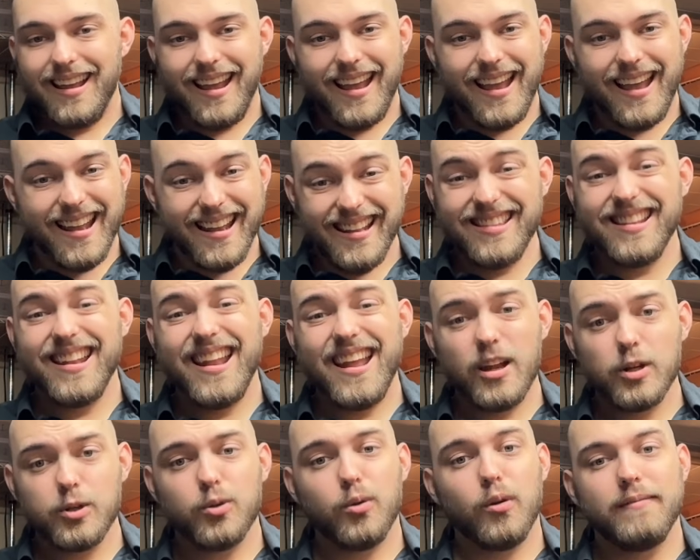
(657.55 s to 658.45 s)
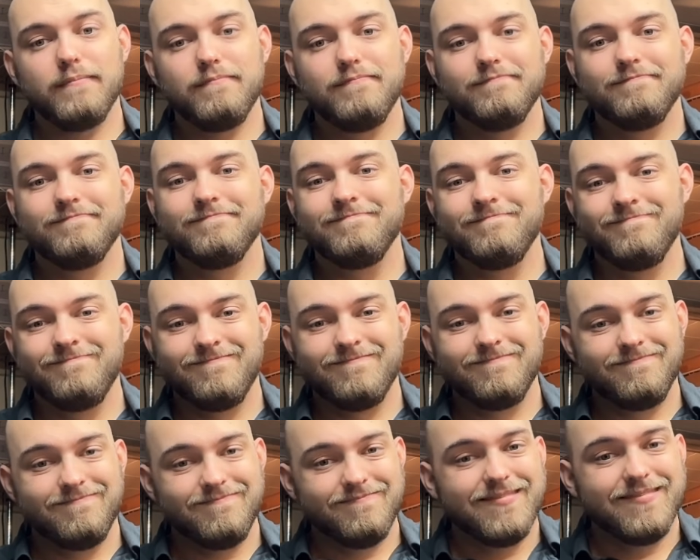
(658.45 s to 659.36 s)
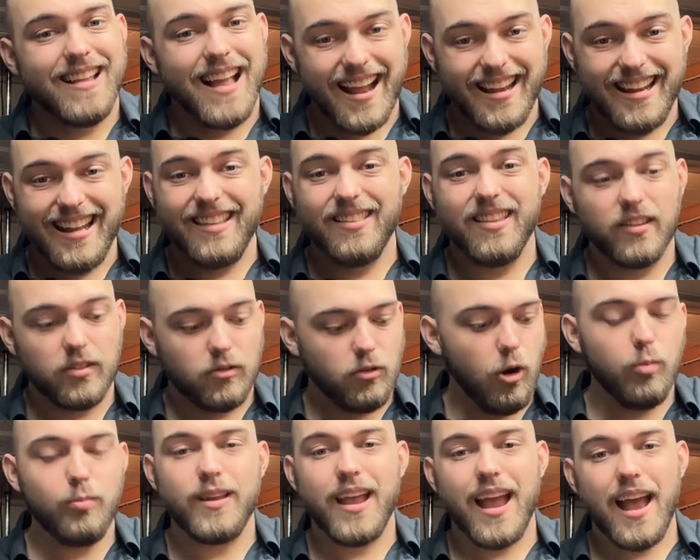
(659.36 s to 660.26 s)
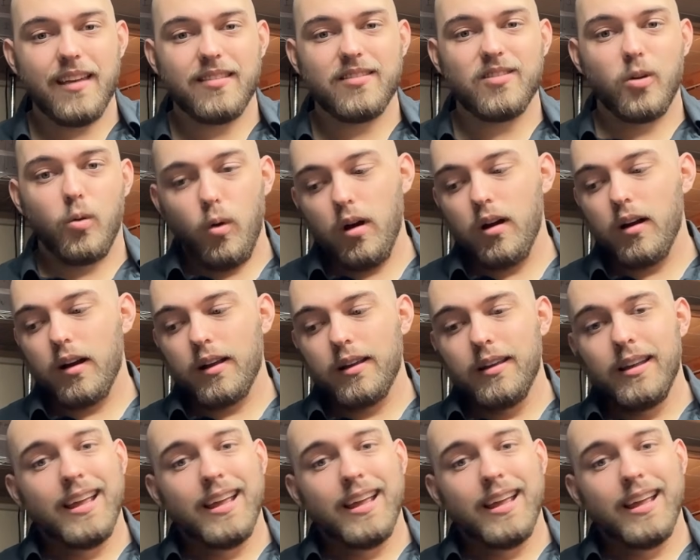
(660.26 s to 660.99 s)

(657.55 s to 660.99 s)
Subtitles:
And it's an Android. I need this Chromecast to work.